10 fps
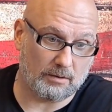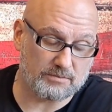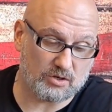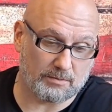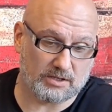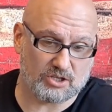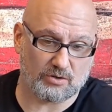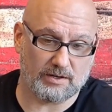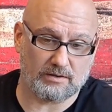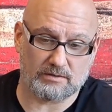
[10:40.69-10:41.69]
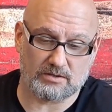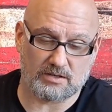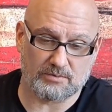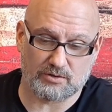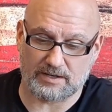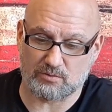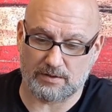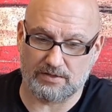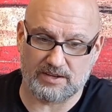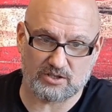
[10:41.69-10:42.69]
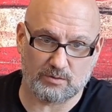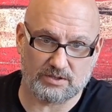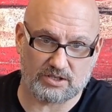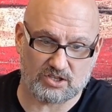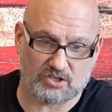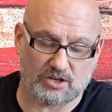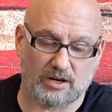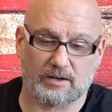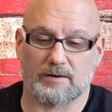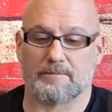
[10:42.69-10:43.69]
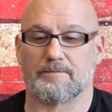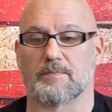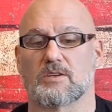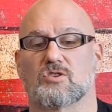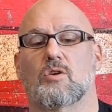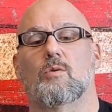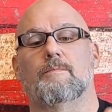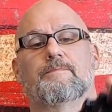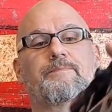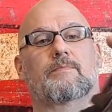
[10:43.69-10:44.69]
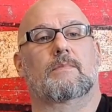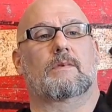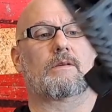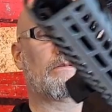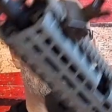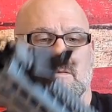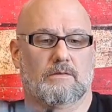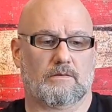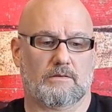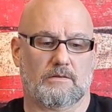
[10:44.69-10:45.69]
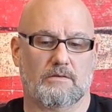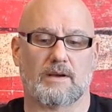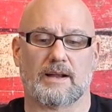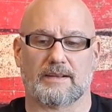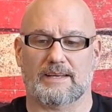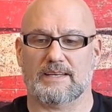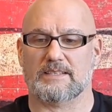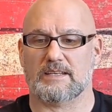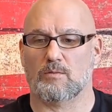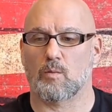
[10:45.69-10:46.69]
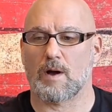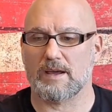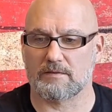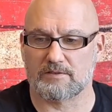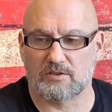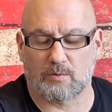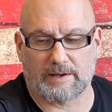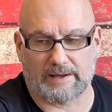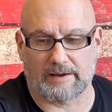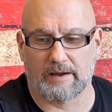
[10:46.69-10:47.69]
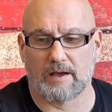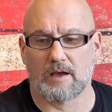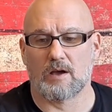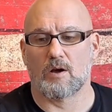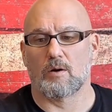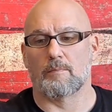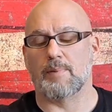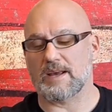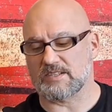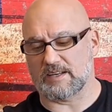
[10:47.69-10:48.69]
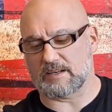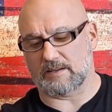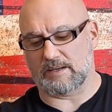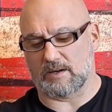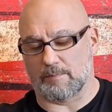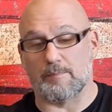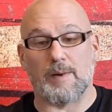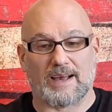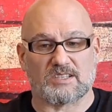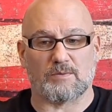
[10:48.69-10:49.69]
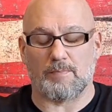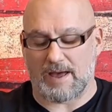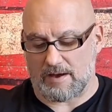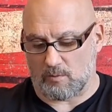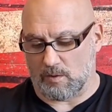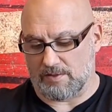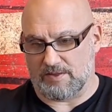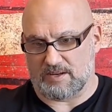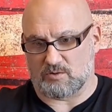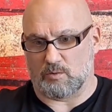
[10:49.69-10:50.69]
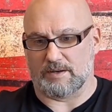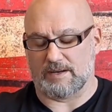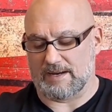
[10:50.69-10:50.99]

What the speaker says: So I'm going to show you some tricks with this one to start. So you got an easy way of doing it. Basically, your best bet with this one,